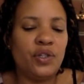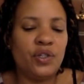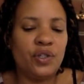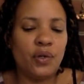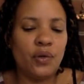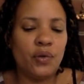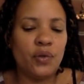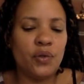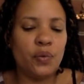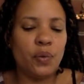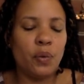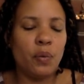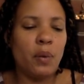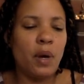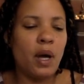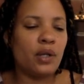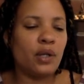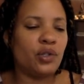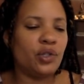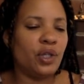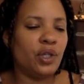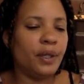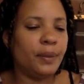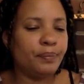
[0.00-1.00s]
shows we're
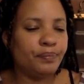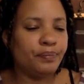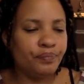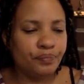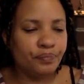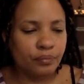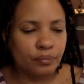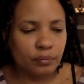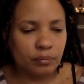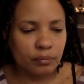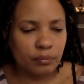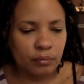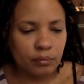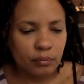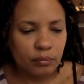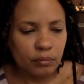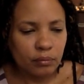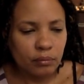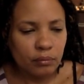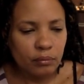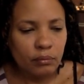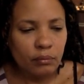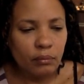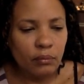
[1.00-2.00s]
watching,
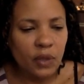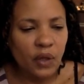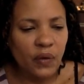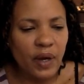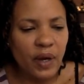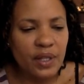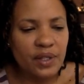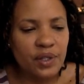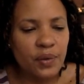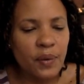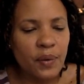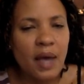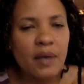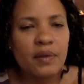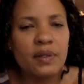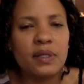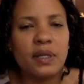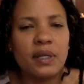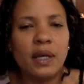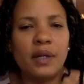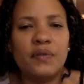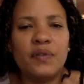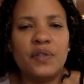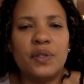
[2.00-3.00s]
right, so
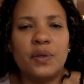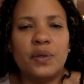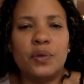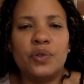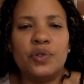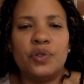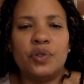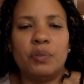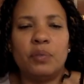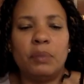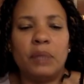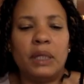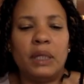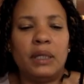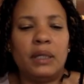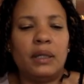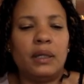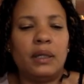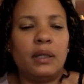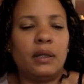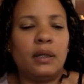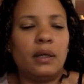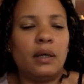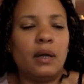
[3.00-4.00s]
outside of social media,